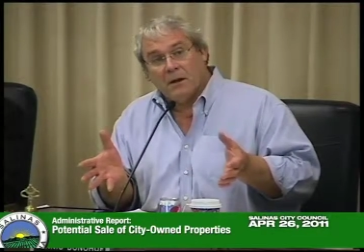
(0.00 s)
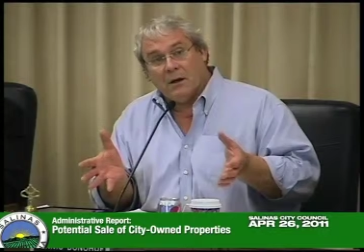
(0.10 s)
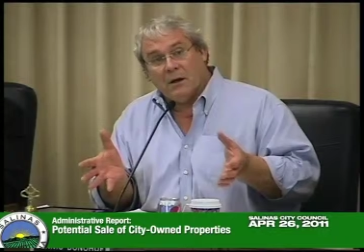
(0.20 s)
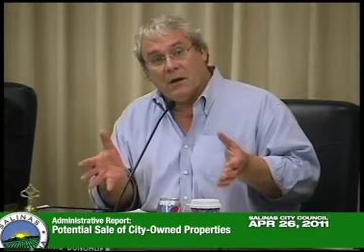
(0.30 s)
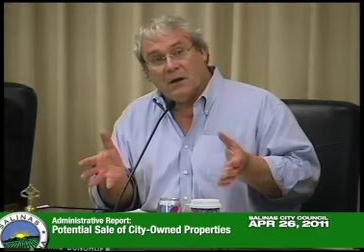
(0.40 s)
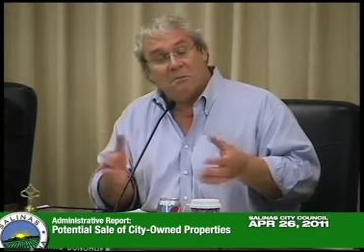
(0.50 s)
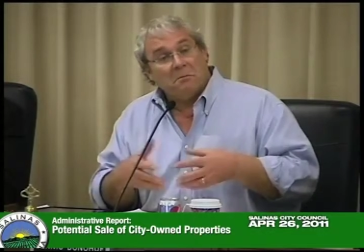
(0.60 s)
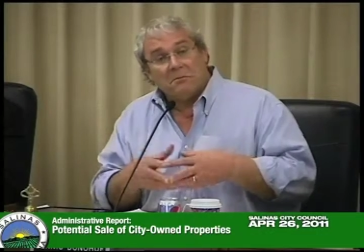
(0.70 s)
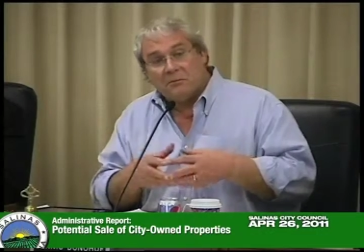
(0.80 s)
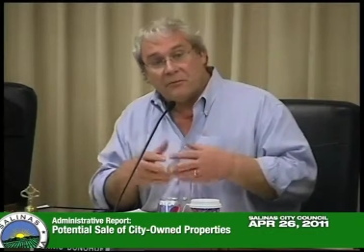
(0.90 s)

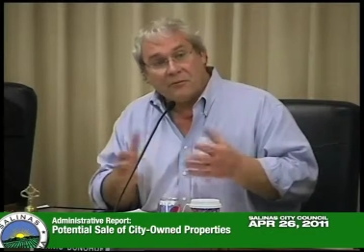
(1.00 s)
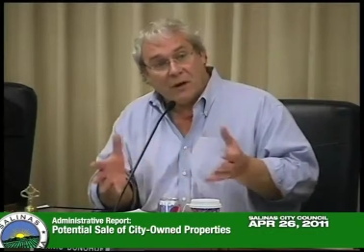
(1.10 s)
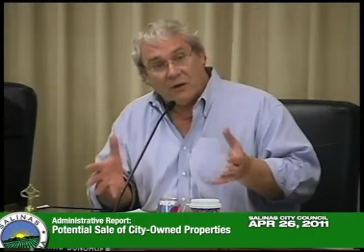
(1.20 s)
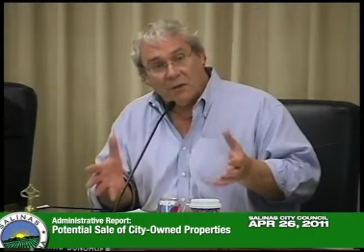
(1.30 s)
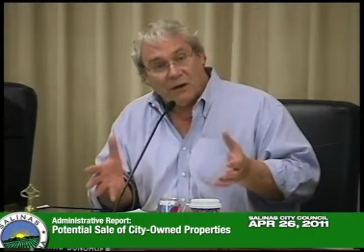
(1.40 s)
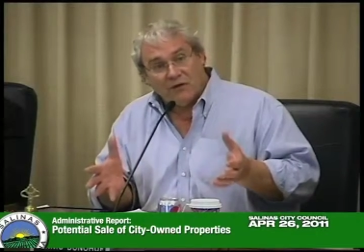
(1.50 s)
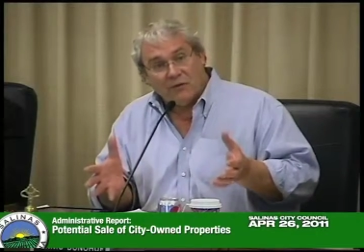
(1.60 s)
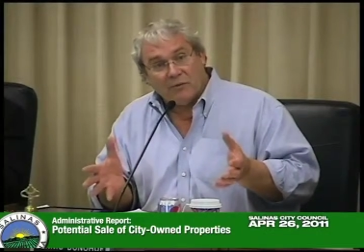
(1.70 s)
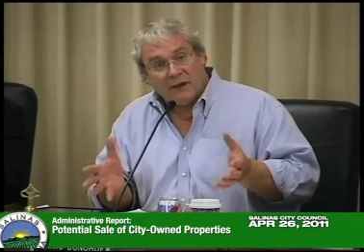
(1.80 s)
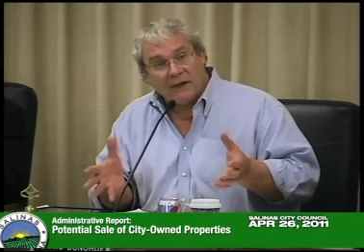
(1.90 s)
um, an
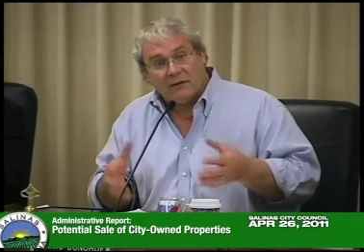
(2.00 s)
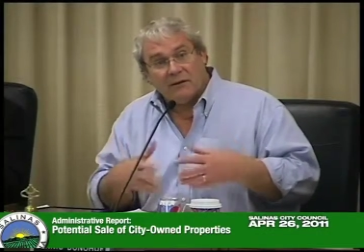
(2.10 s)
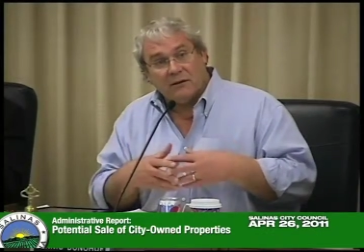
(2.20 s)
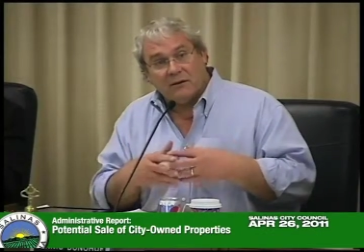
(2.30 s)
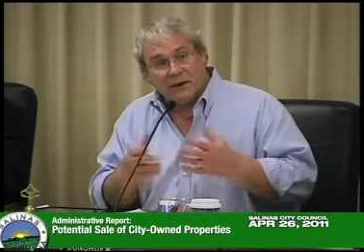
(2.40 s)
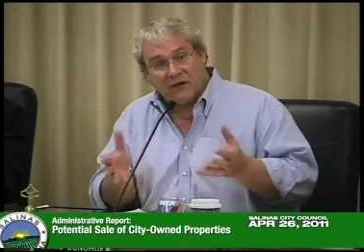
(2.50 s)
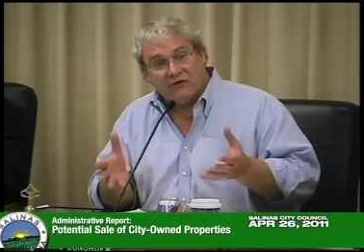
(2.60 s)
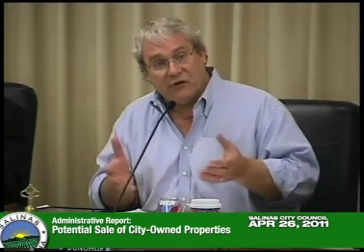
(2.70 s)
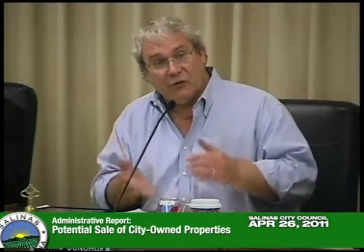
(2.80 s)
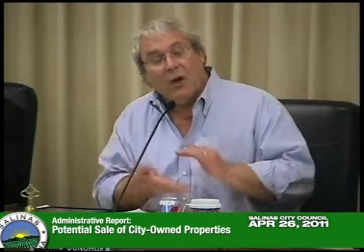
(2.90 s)
appraisal might
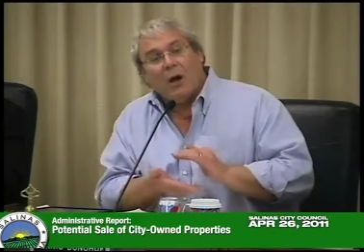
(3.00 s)
net you.